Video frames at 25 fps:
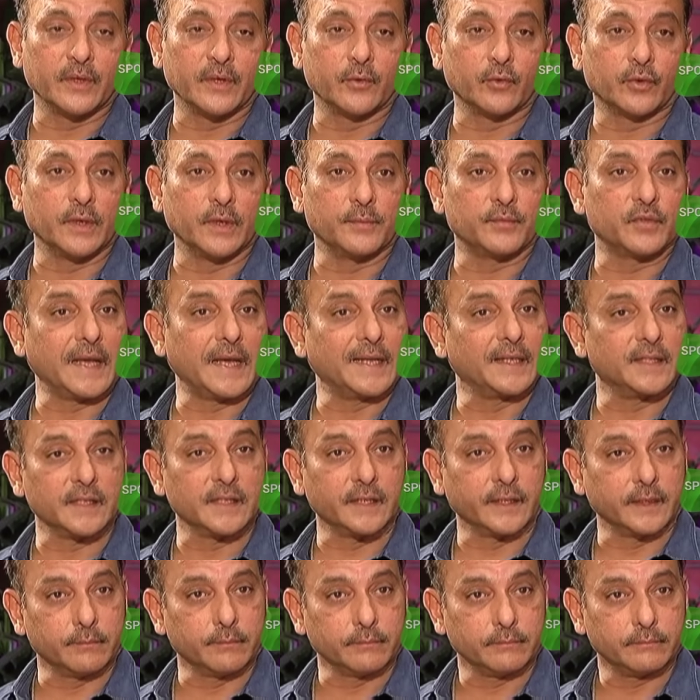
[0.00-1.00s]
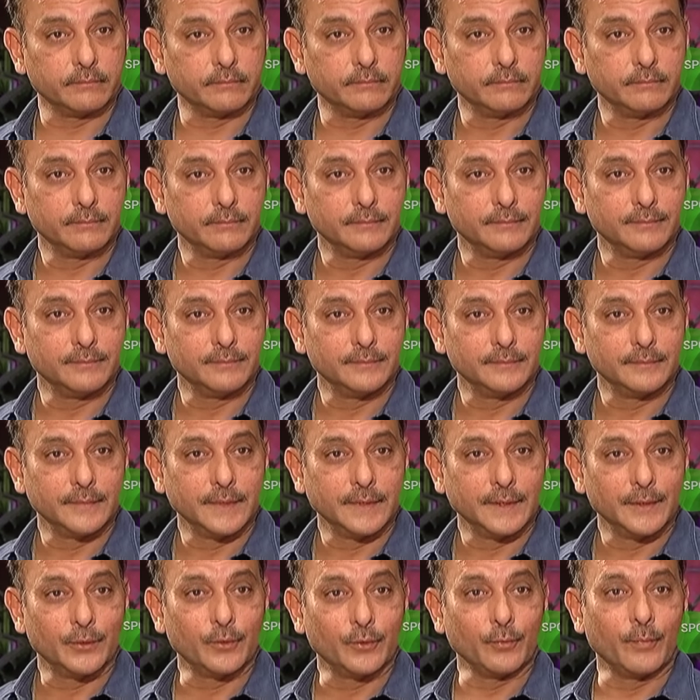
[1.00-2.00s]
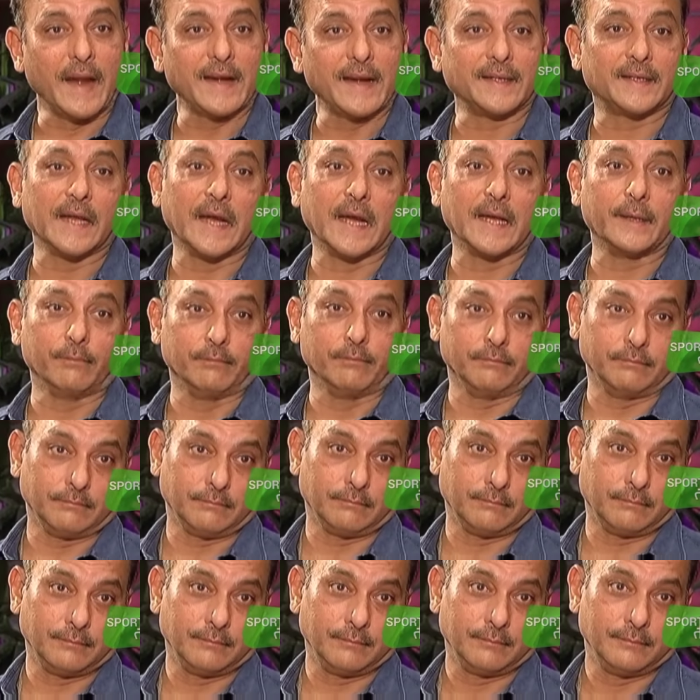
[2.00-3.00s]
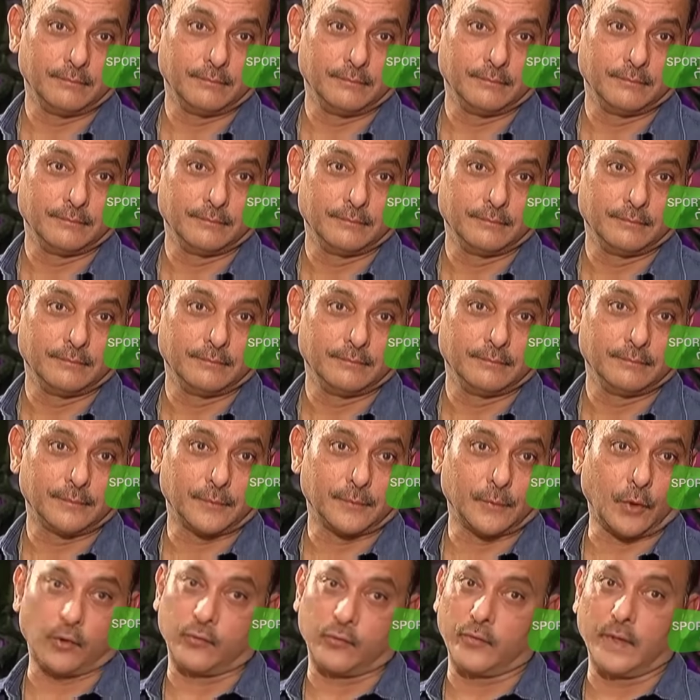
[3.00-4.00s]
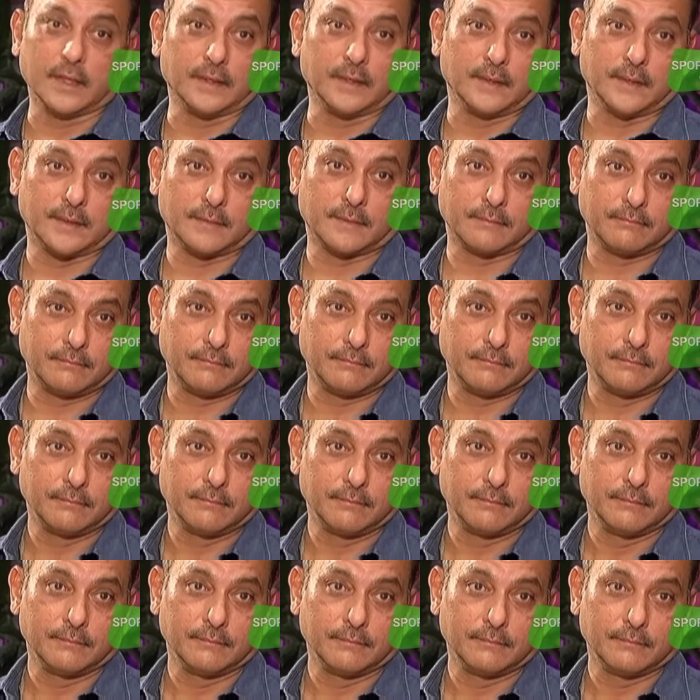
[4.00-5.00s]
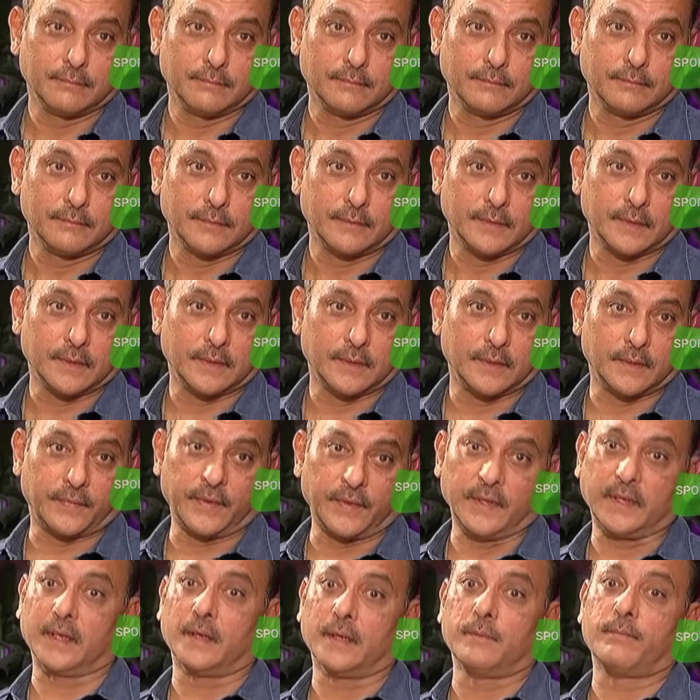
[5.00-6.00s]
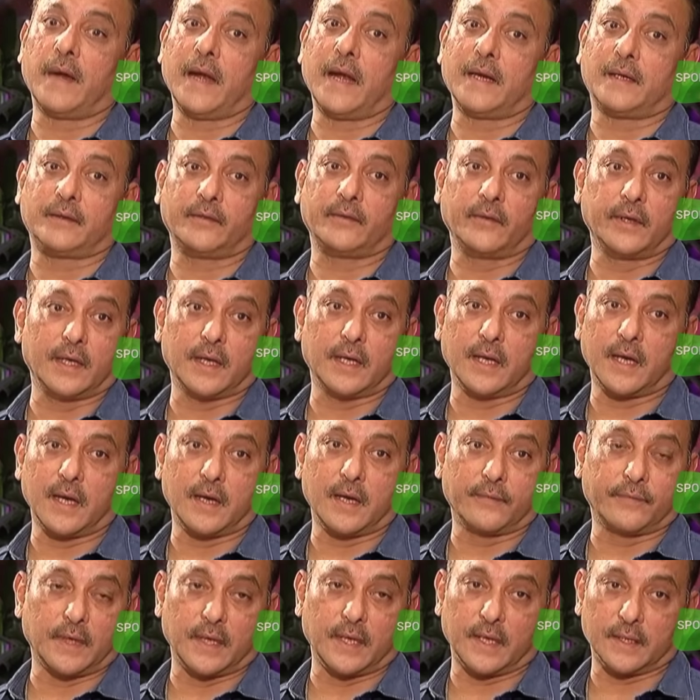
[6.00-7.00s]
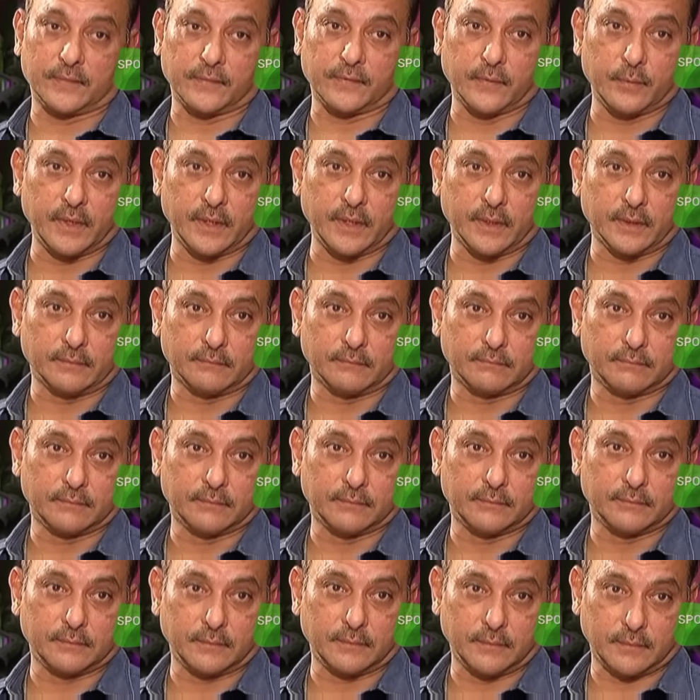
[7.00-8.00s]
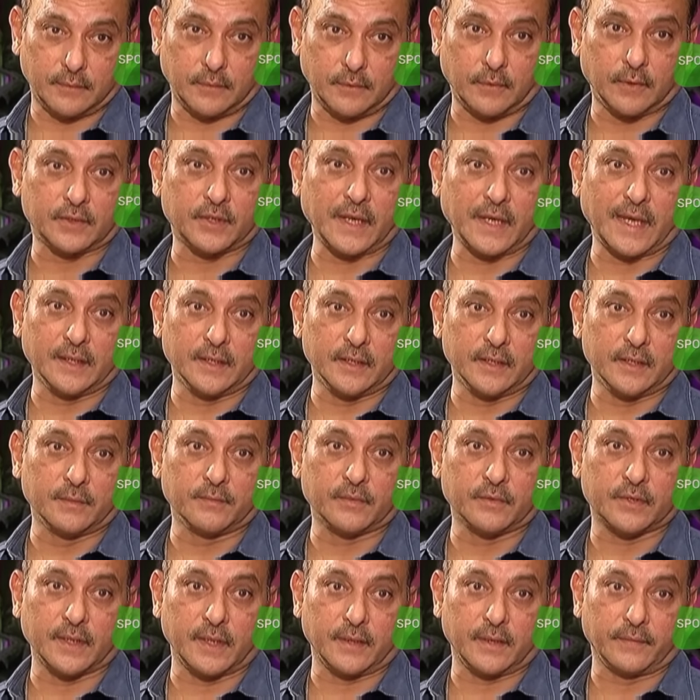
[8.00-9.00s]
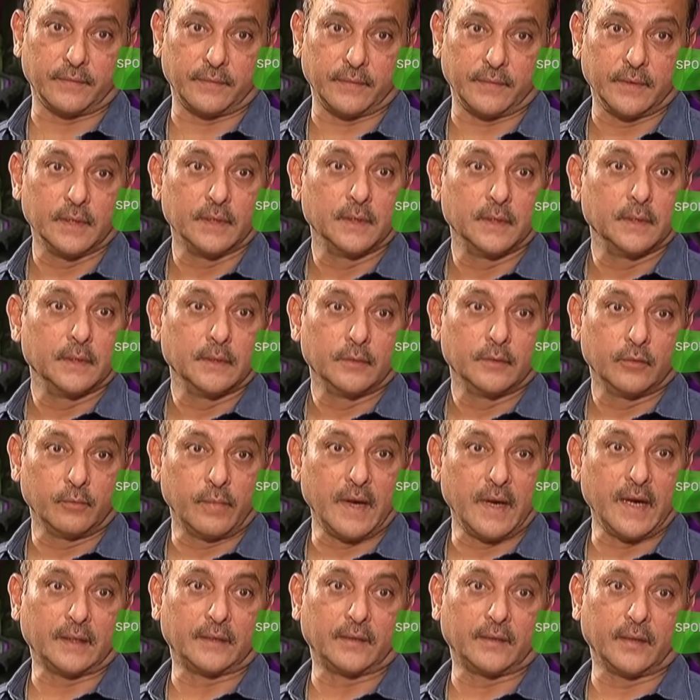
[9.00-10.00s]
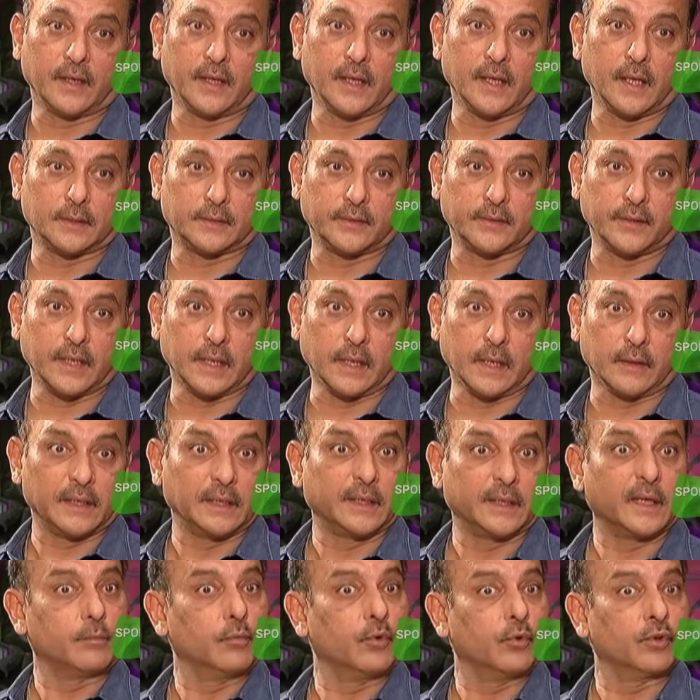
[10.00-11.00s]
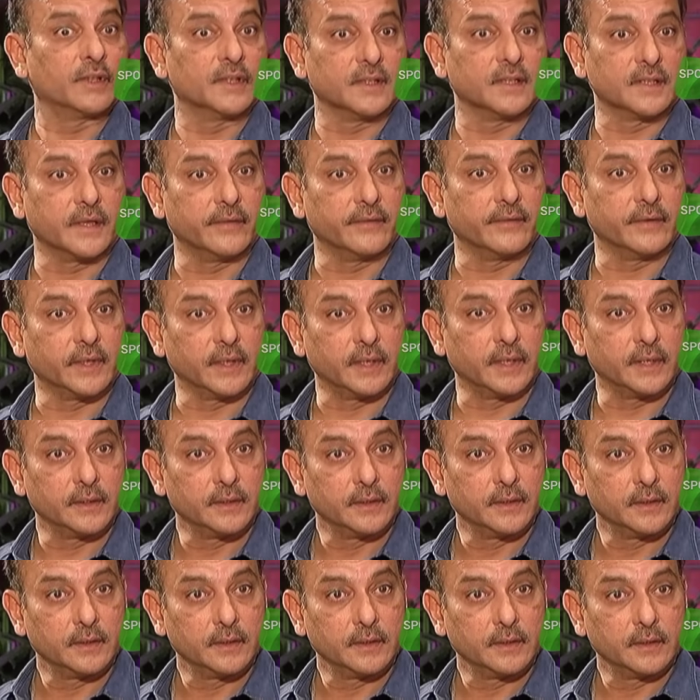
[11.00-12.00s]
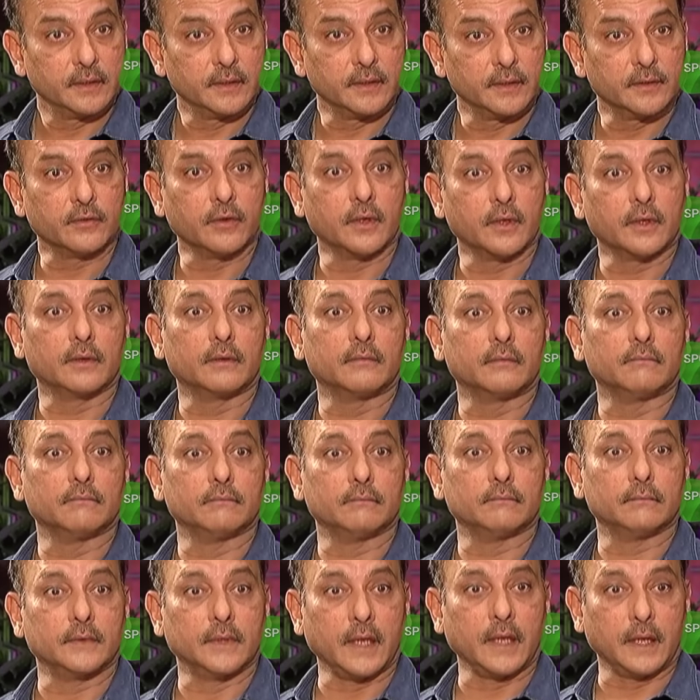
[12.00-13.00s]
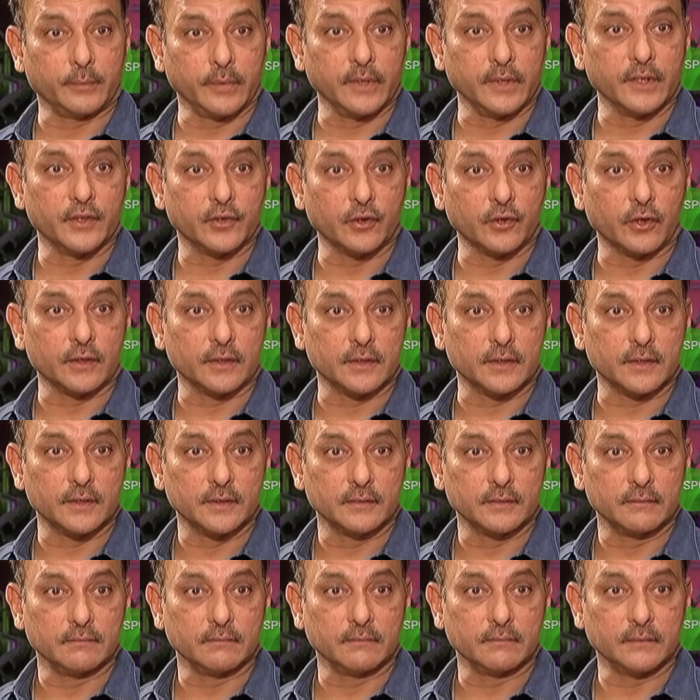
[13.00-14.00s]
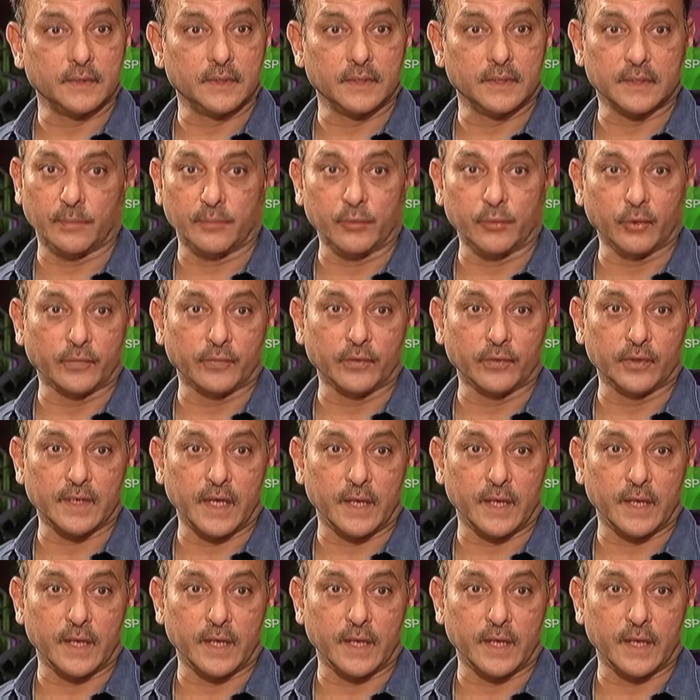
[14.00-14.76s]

be to keep challenging him, to bat time, not runs. If he can bat three and a half hours for me, or challenge himself to bat three hours, three and a half, he'll get more than seventy. He's got that many shots, and he's a beautiful